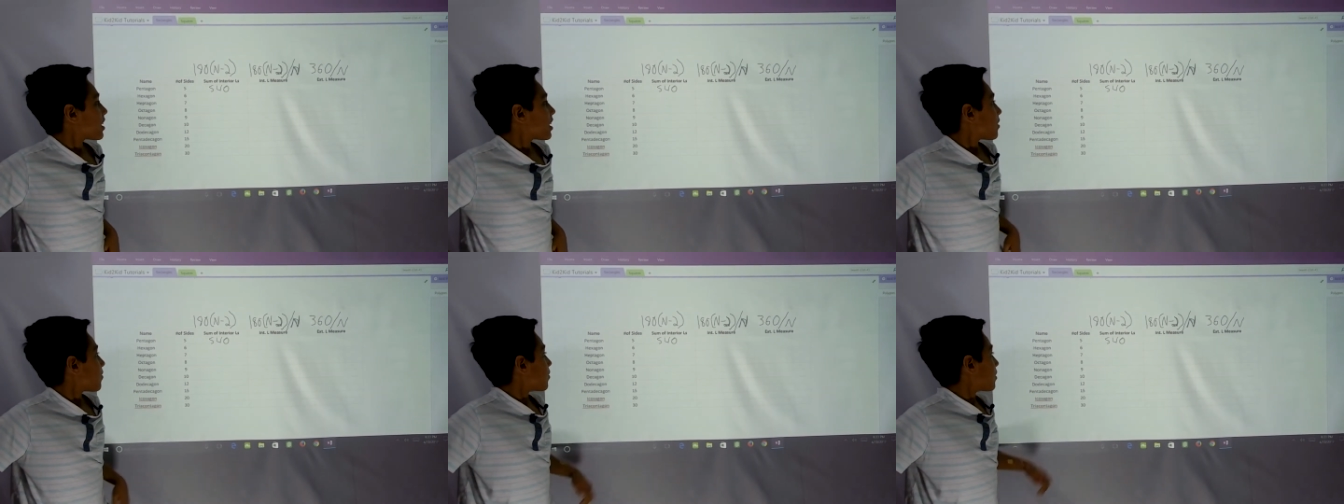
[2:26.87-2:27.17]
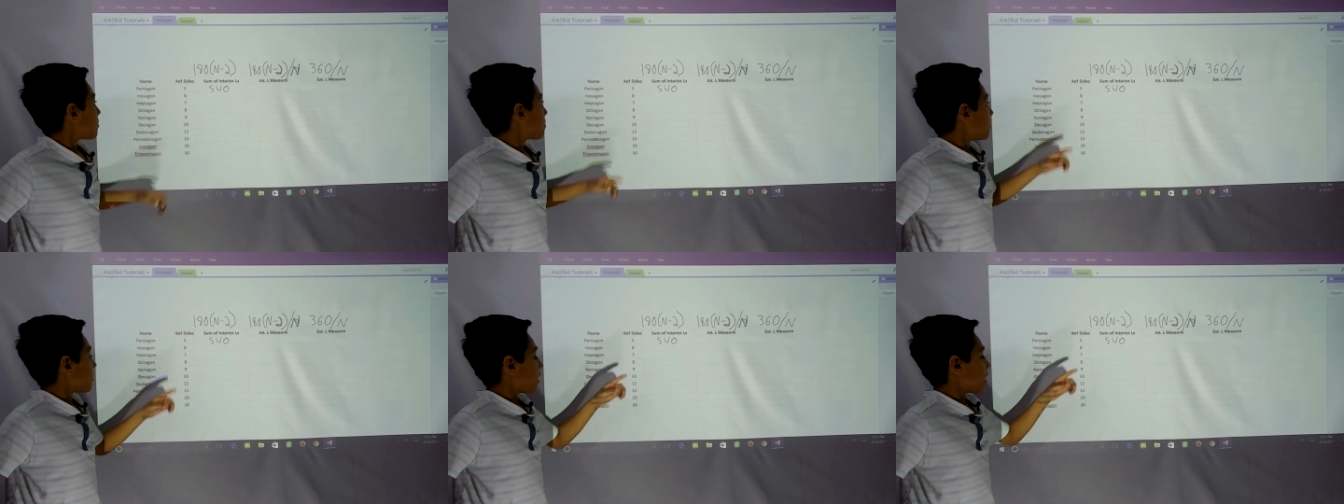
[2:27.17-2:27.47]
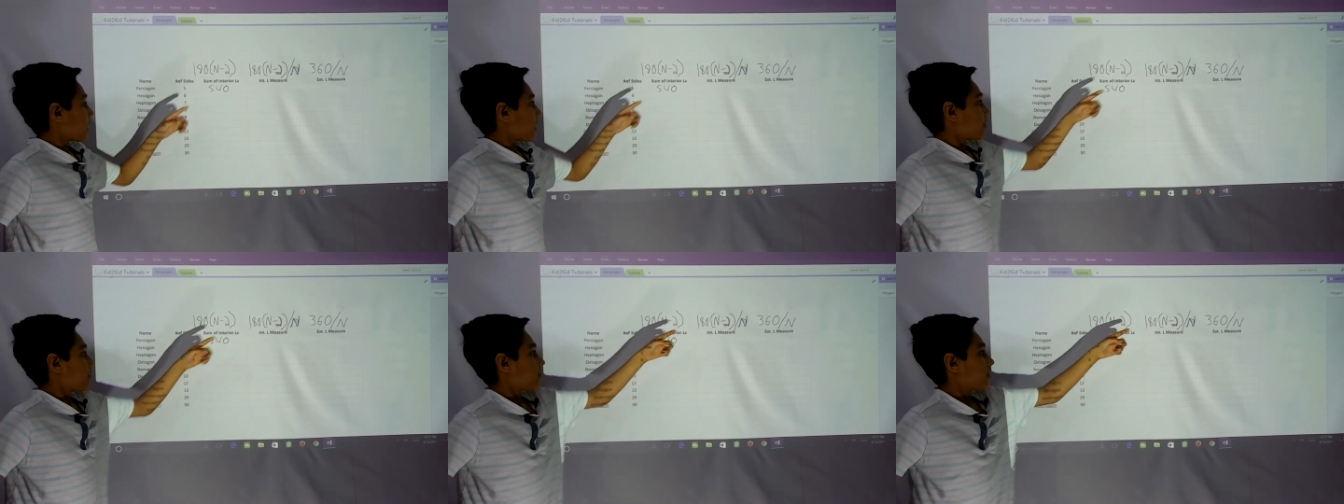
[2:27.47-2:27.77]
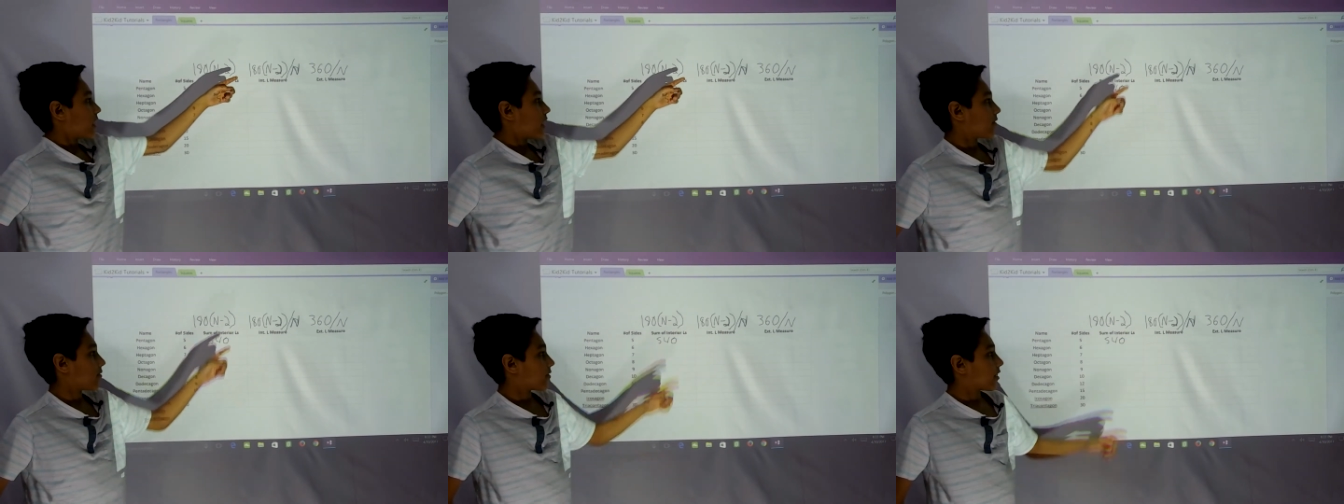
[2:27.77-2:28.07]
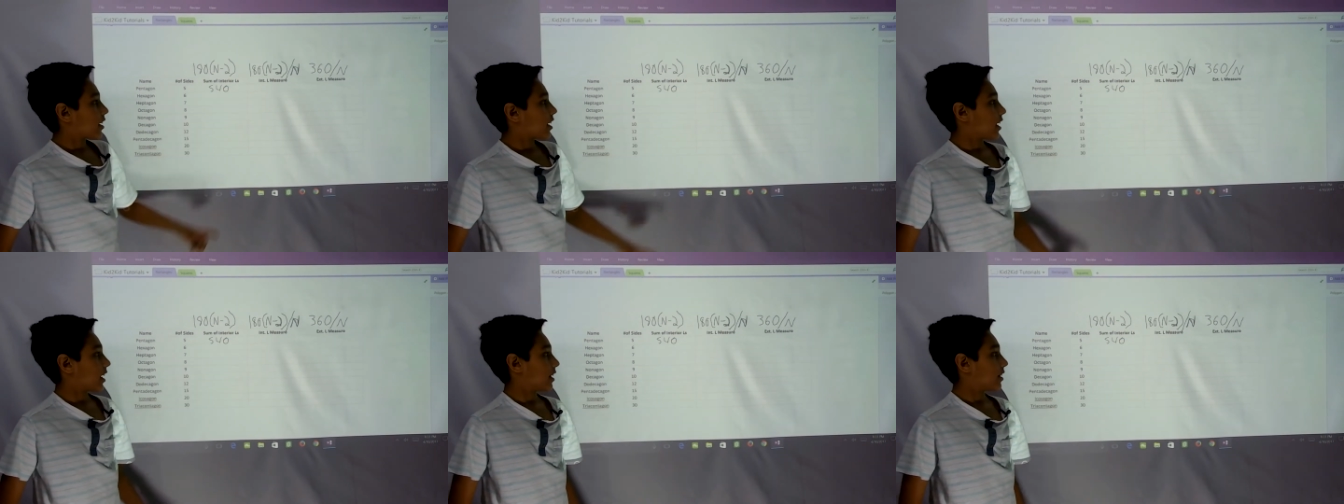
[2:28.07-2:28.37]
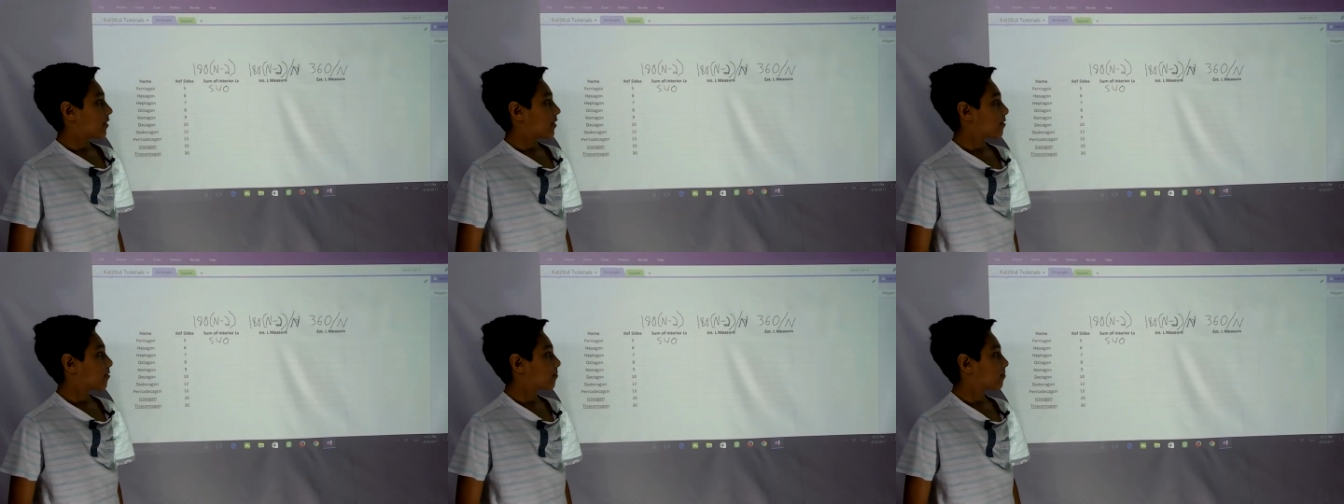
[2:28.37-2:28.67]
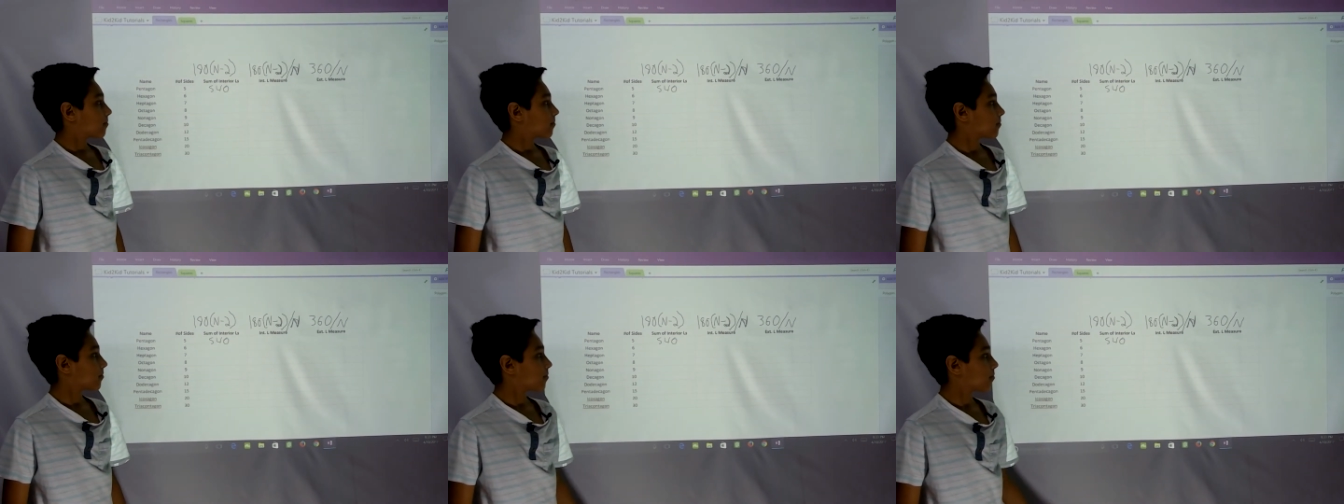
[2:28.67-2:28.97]
we plug in 5 for n,
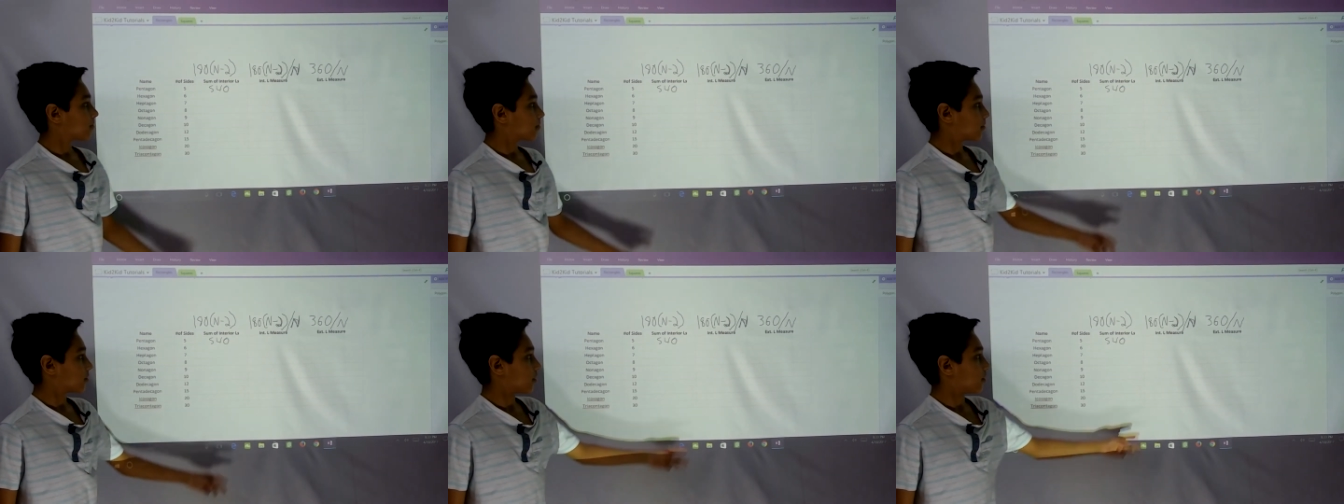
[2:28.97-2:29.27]
well